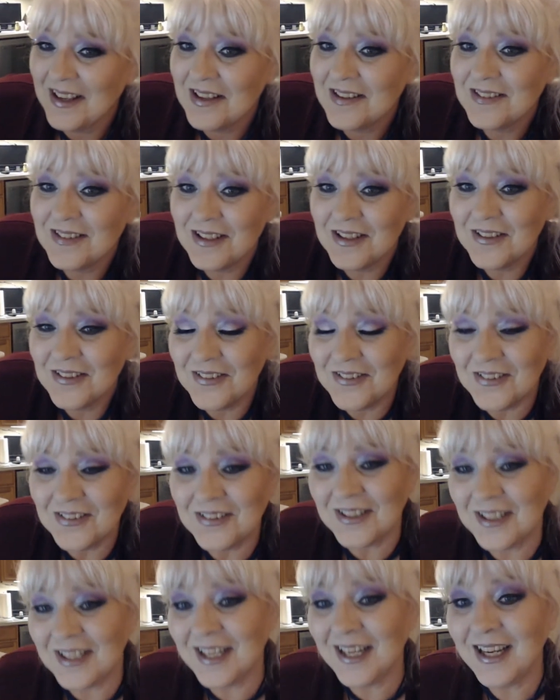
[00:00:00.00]
So
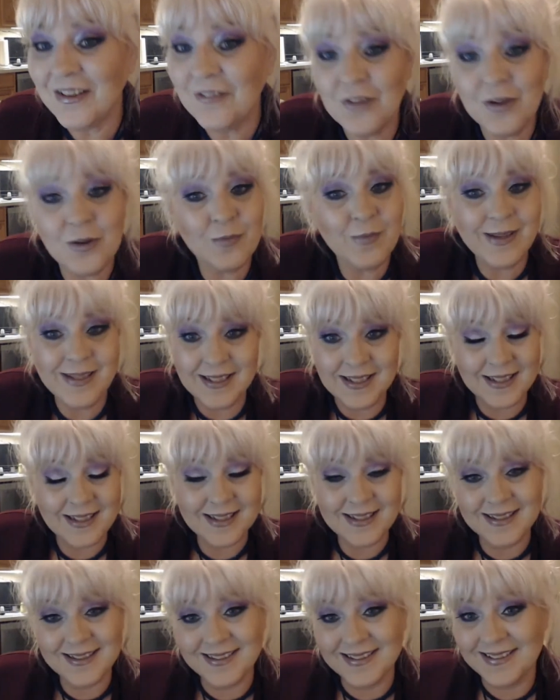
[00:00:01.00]
everybody
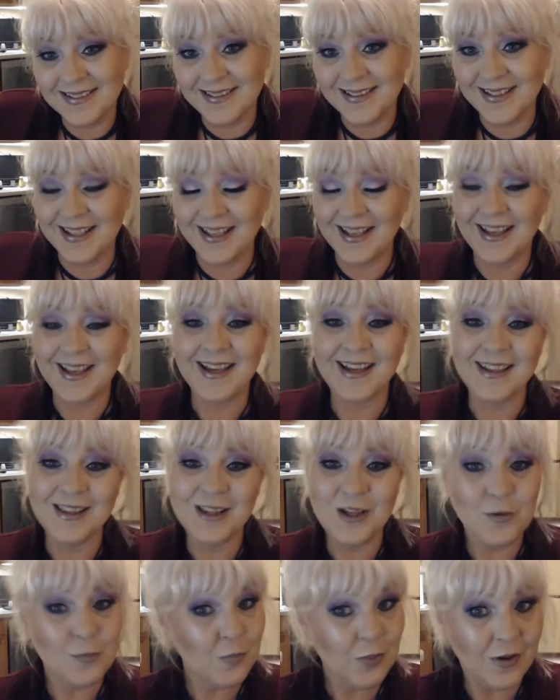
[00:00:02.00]
and
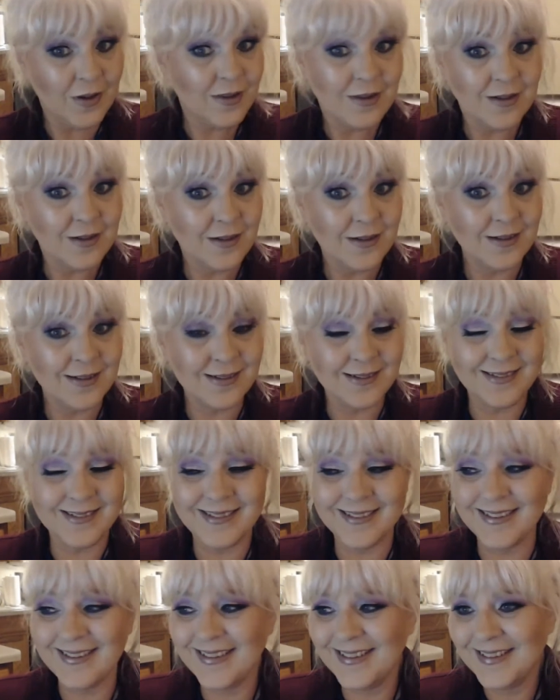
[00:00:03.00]
their brother
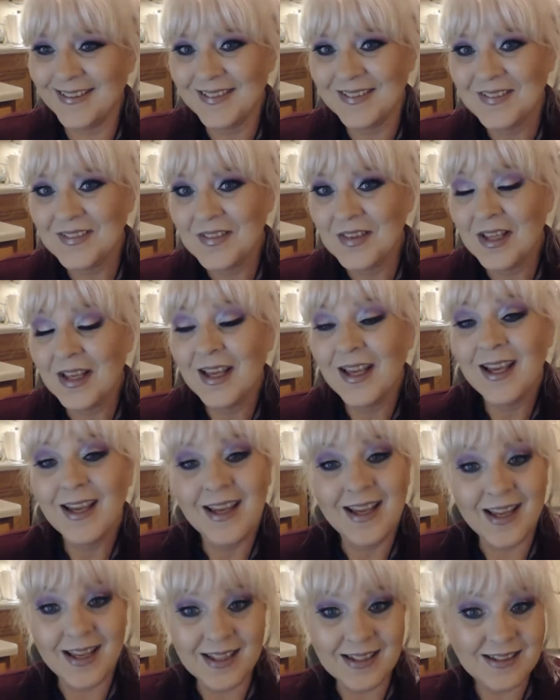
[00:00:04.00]

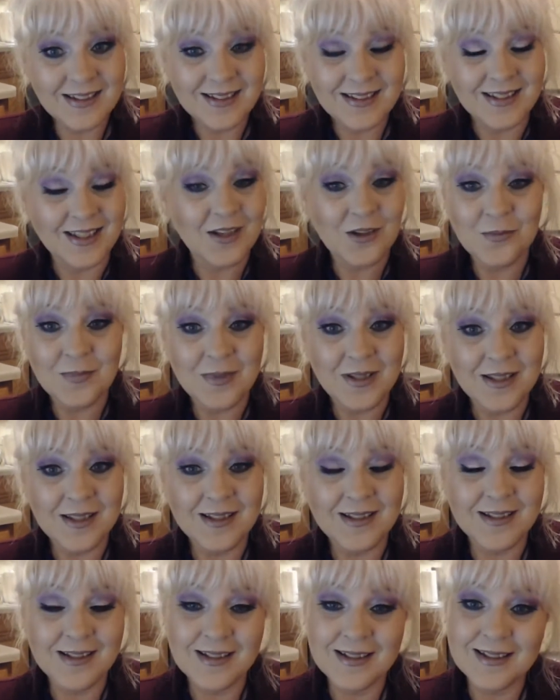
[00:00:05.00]
had to tell
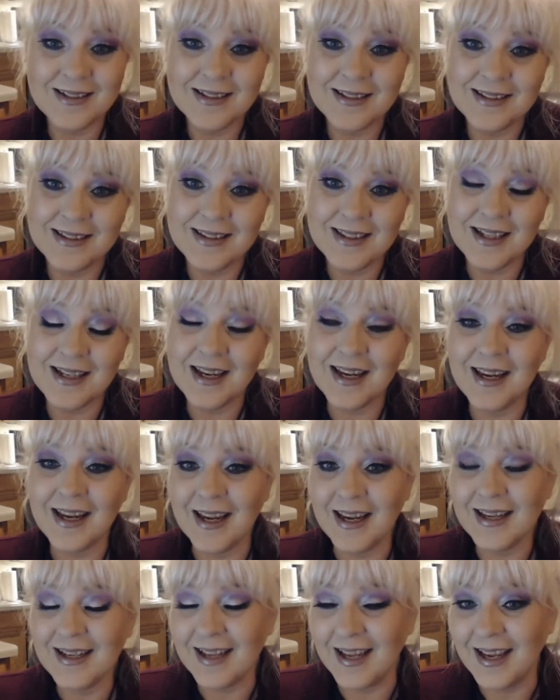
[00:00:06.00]
me that I
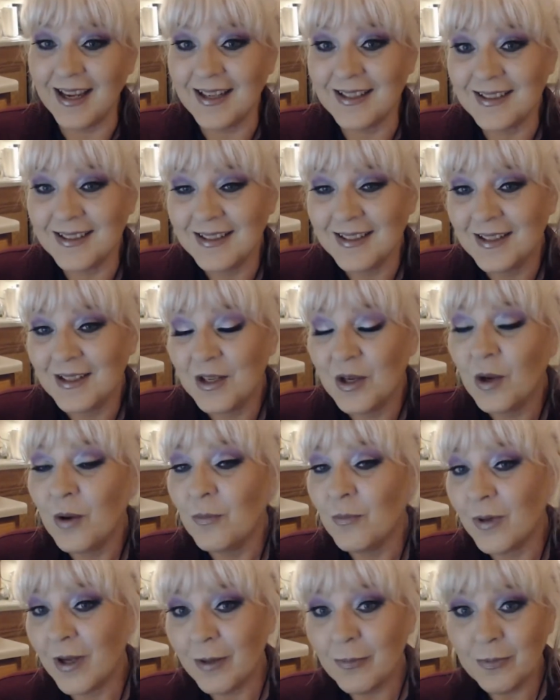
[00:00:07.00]
had on
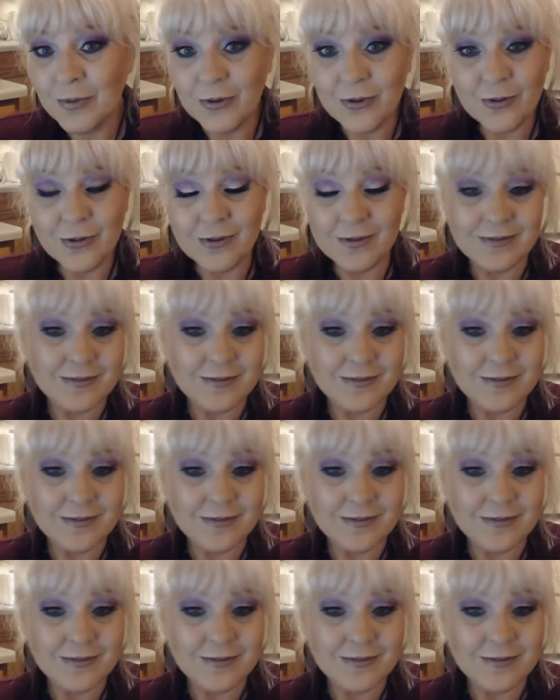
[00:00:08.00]
bright blue